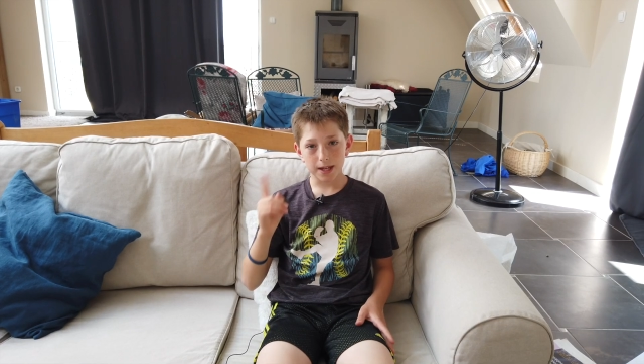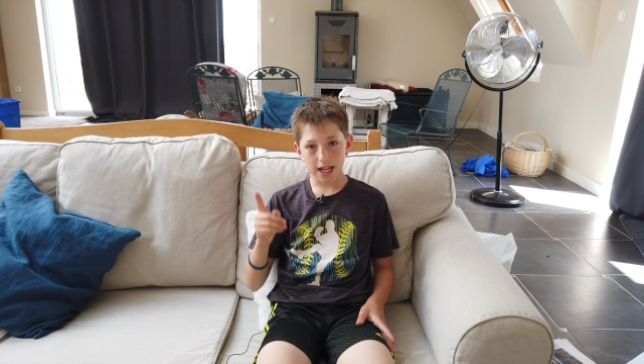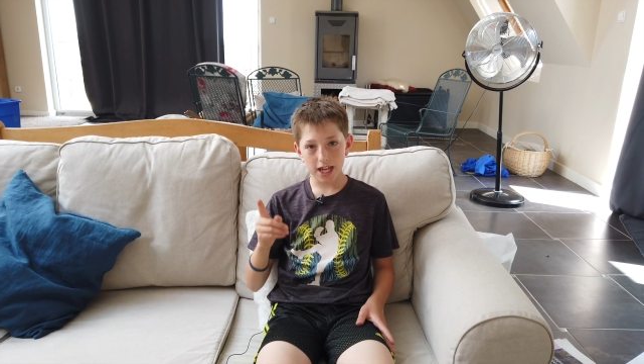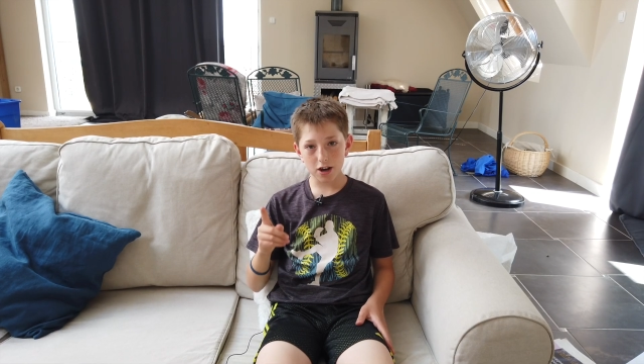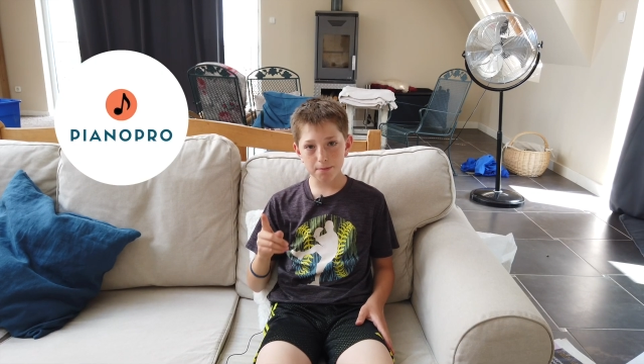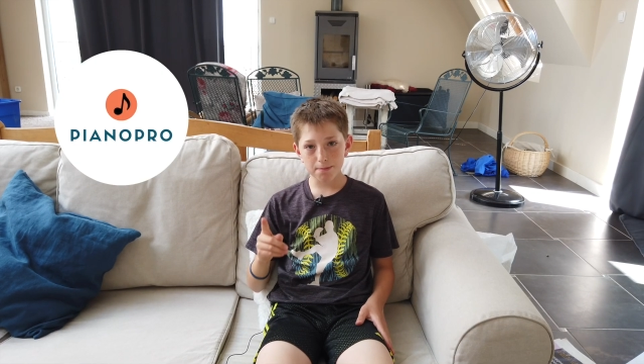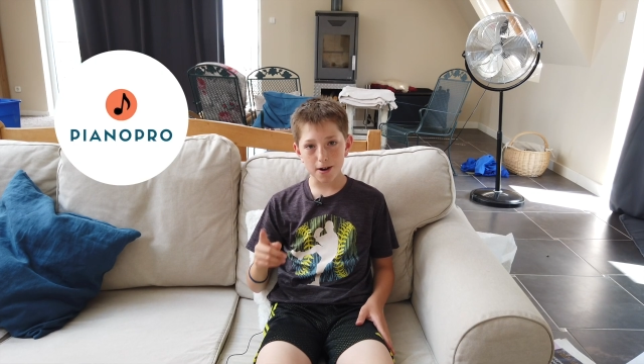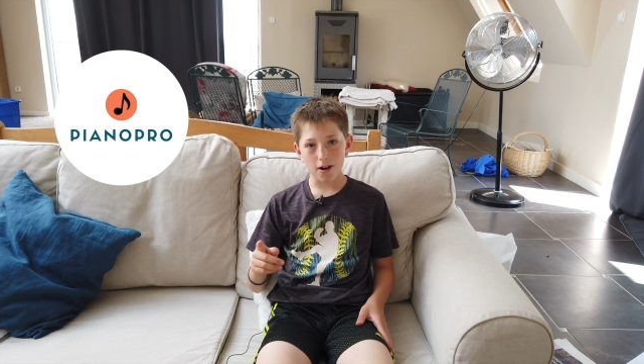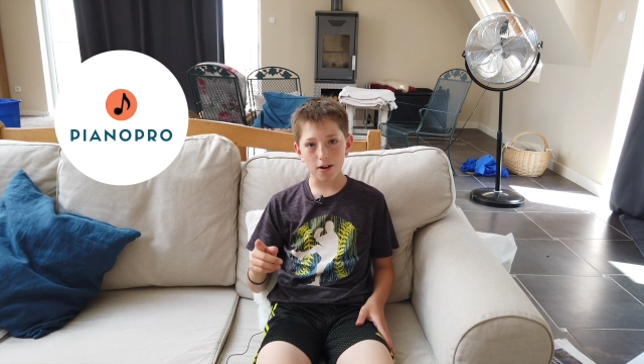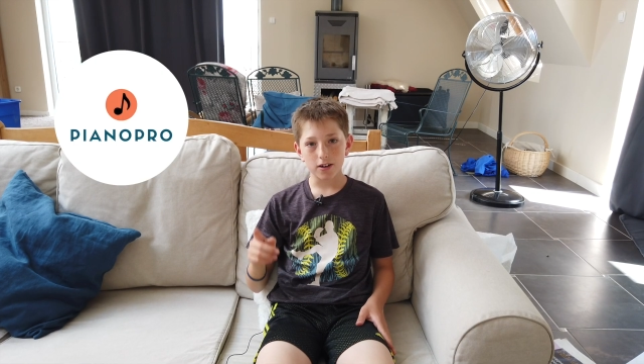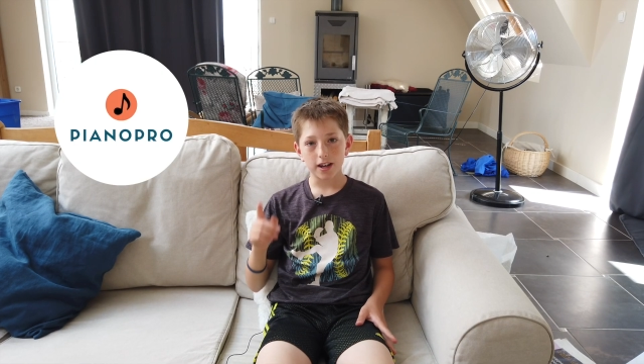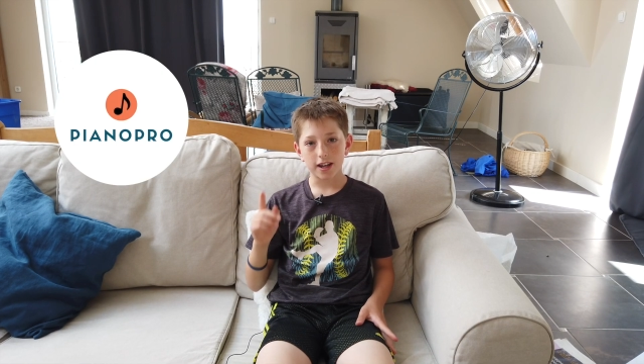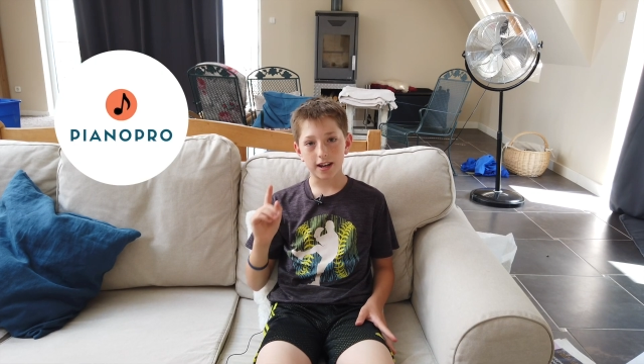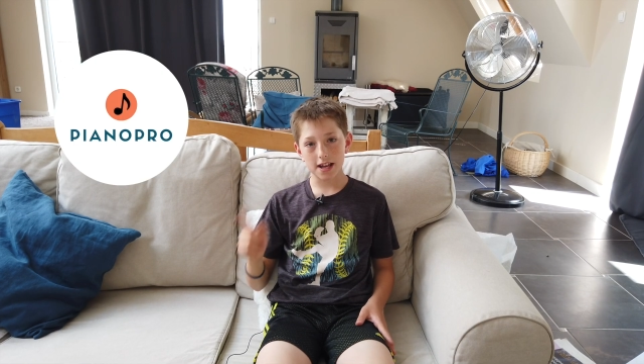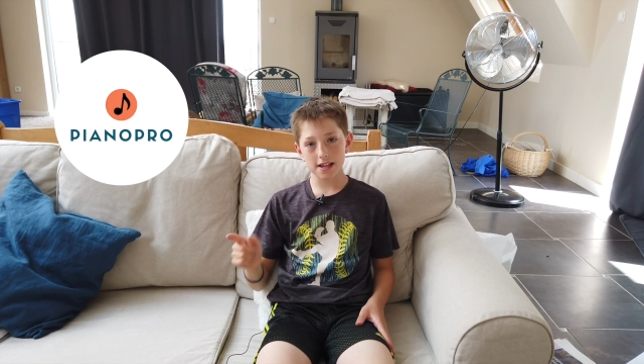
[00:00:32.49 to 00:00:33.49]

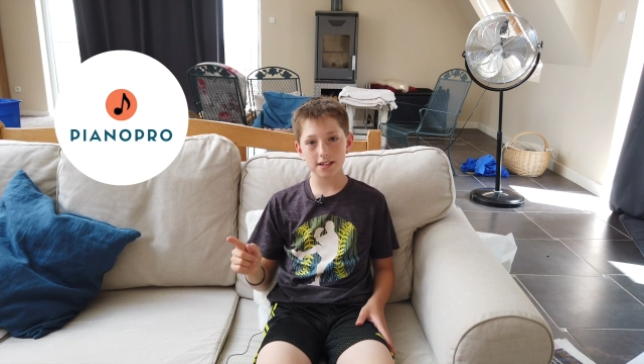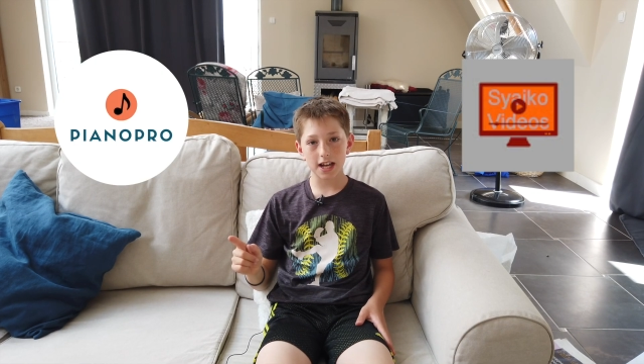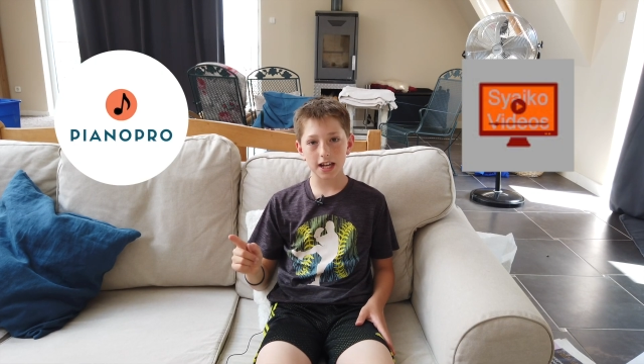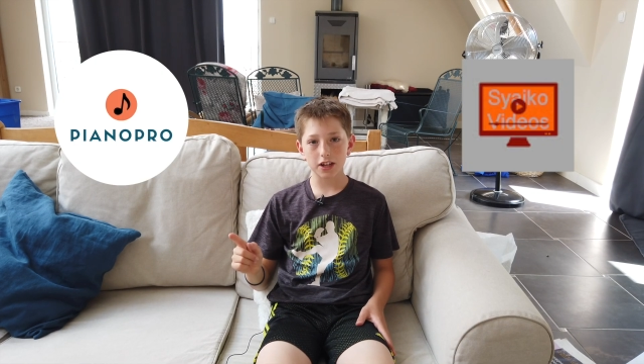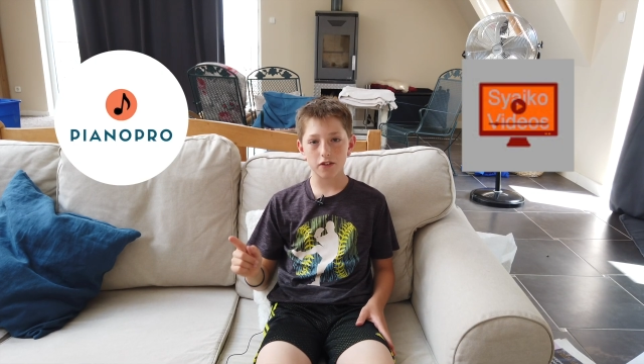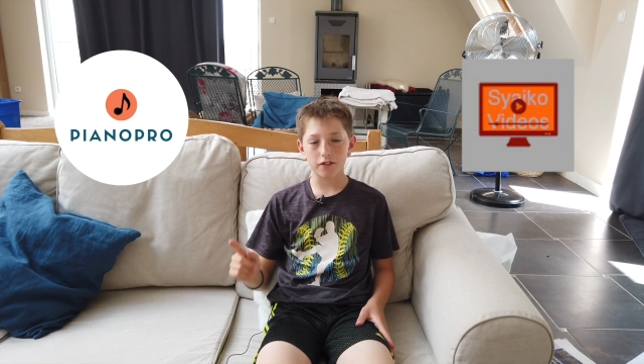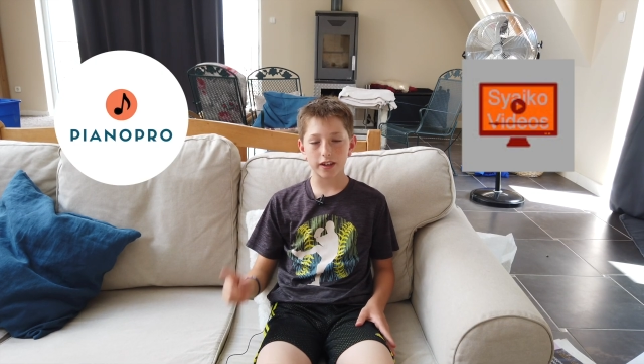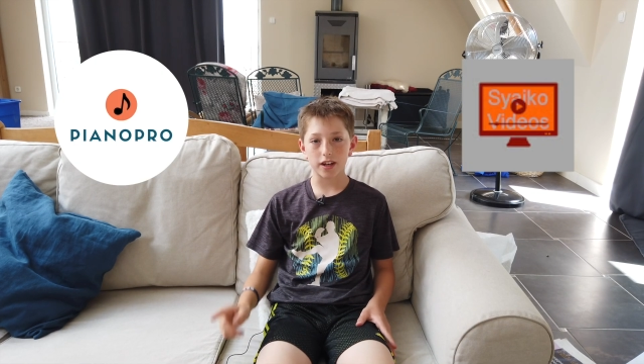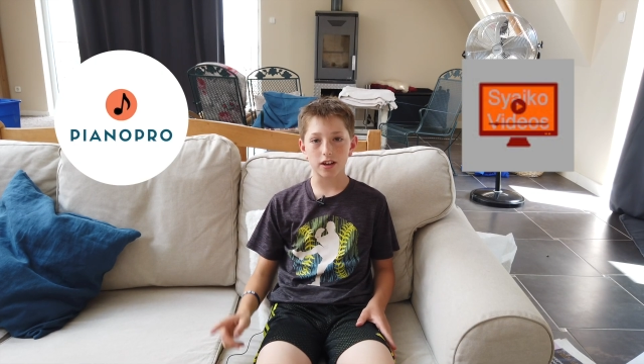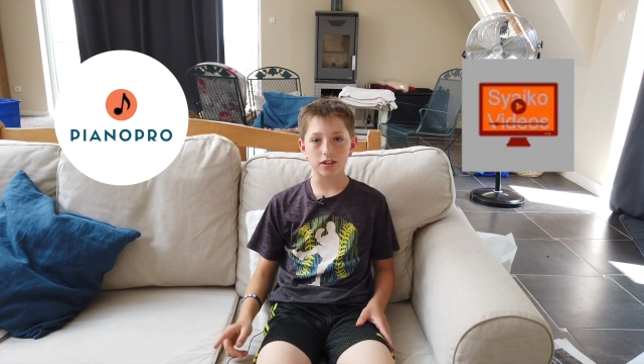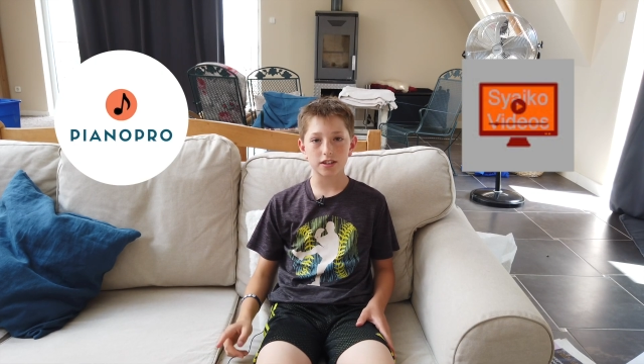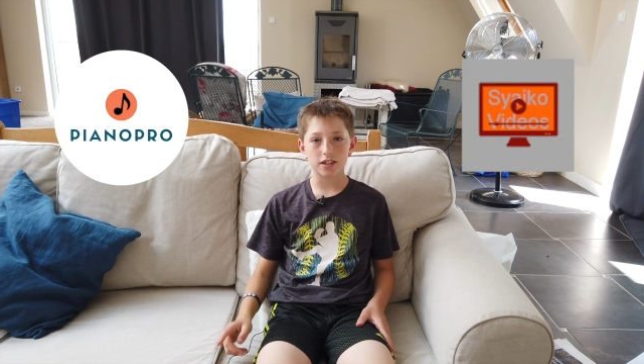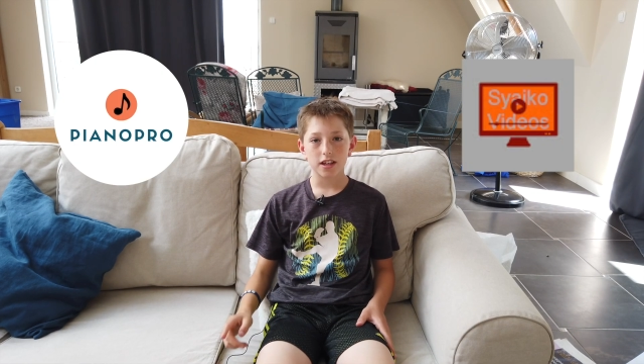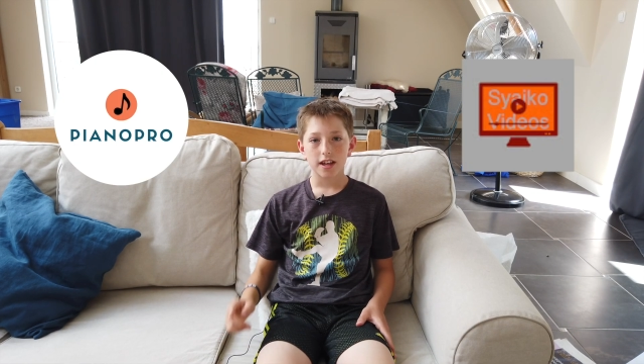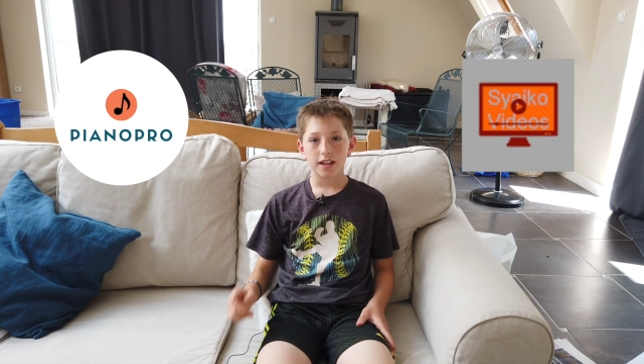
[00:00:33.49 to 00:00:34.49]
pianopro and syaiko
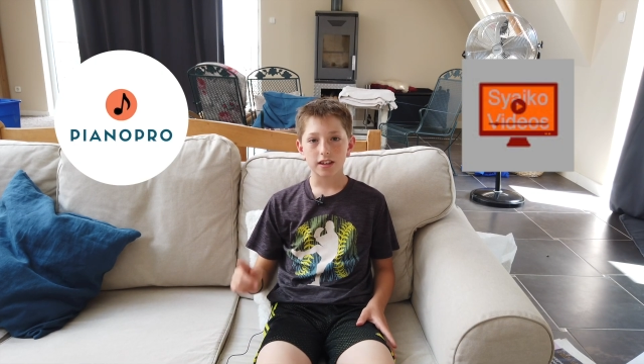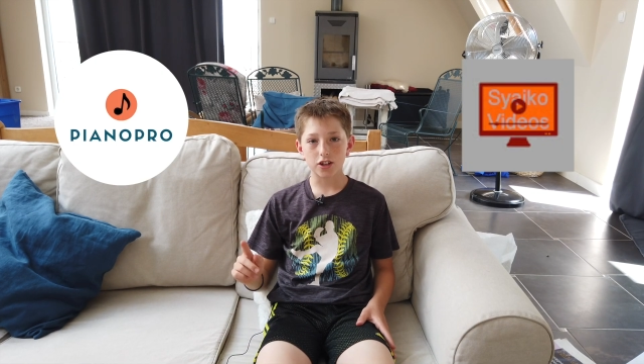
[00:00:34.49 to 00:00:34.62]
videos.